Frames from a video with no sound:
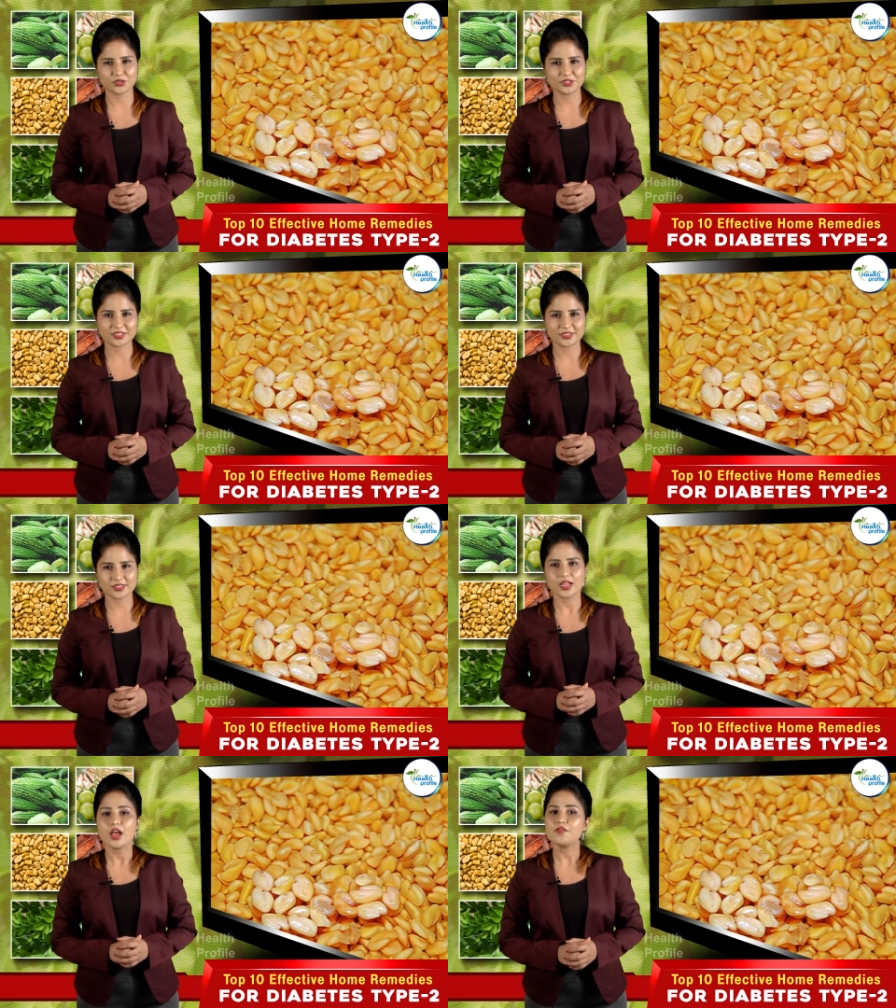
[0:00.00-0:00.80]

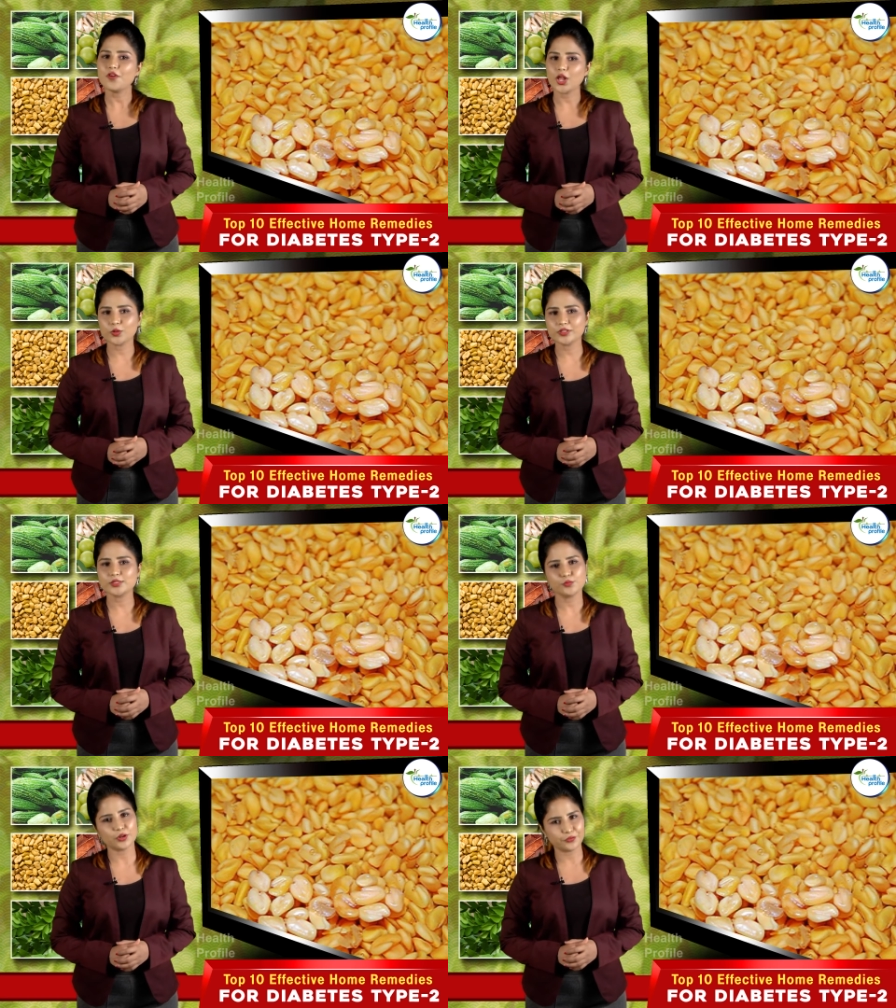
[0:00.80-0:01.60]
results. Follow this
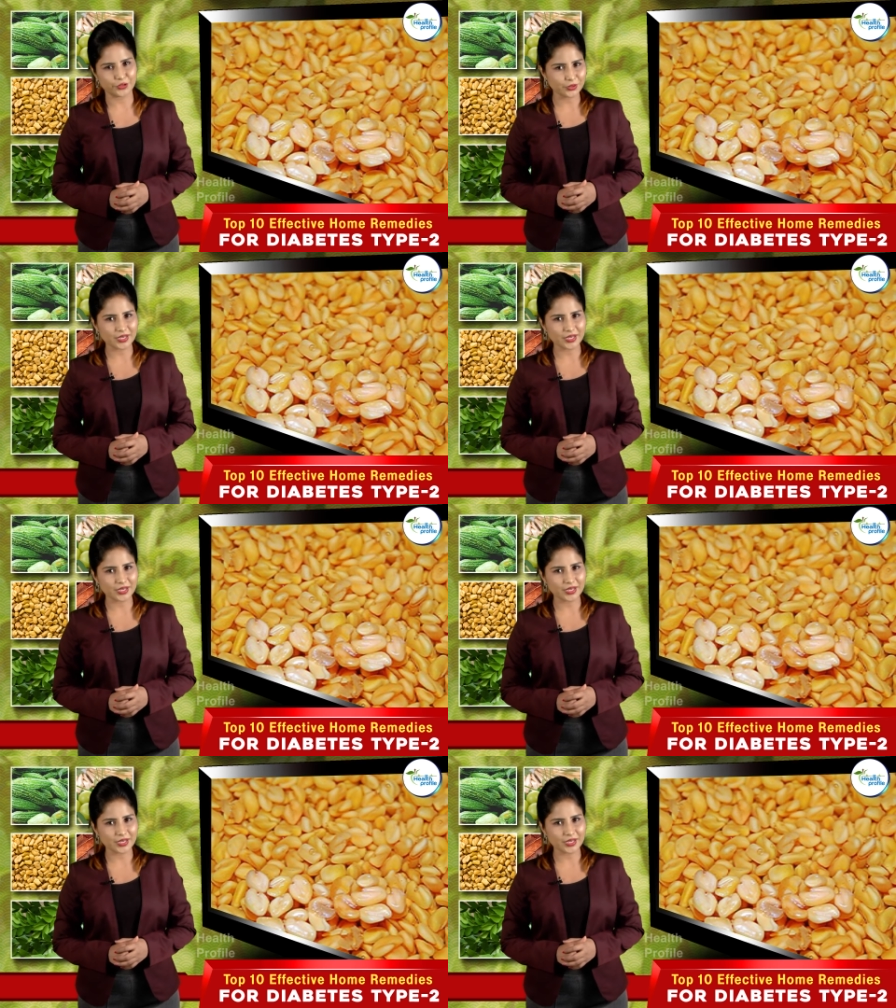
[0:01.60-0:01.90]
for a few